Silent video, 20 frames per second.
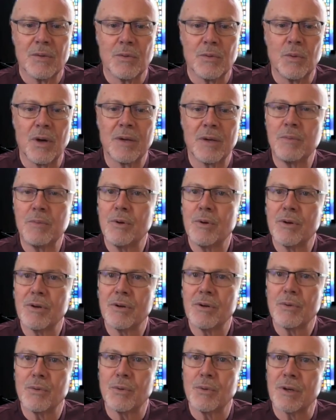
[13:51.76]
One
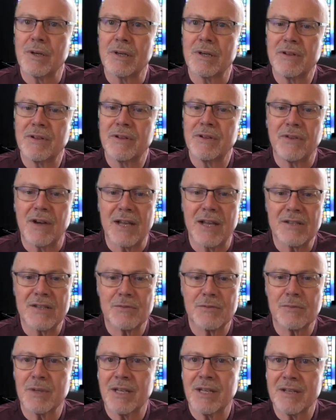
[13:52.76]
more word of advice
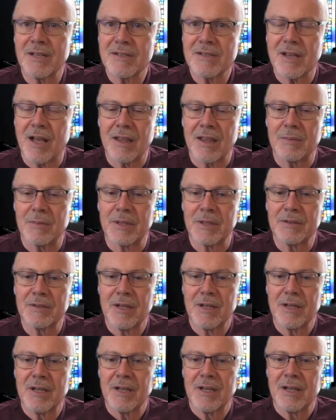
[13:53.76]
from King Solomon.